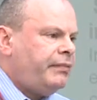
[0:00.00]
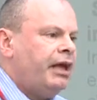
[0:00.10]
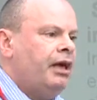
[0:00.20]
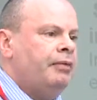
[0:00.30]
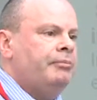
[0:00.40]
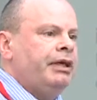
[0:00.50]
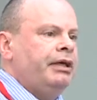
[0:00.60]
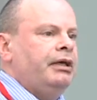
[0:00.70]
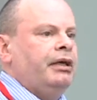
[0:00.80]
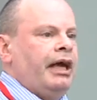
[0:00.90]

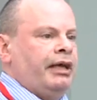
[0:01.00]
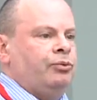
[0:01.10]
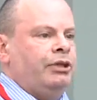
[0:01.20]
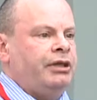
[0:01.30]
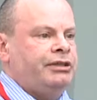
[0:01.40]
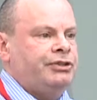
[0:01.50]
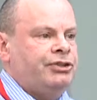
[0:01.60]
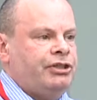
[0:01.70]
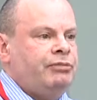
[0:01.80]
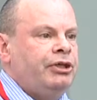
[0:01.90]
And we like to
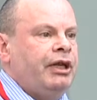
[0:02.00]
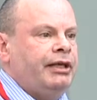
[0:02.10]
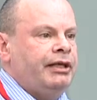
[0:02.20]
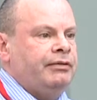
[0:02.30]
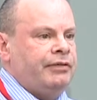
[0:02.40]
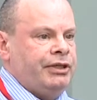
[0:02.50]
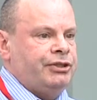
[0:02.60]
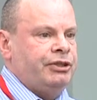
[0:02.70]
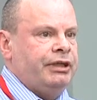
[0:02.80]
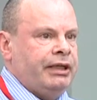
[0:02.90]
stimulate
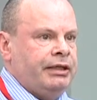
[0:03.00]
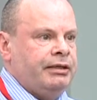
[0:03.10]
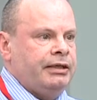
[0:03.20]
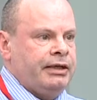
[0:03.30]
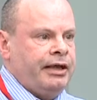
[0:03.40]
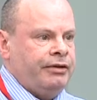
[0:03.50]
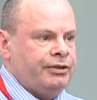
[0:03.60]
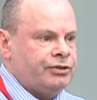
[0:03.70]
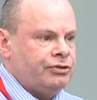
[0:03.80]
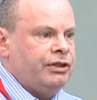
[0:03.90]
innovation in our
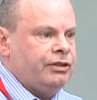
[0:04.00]
industry,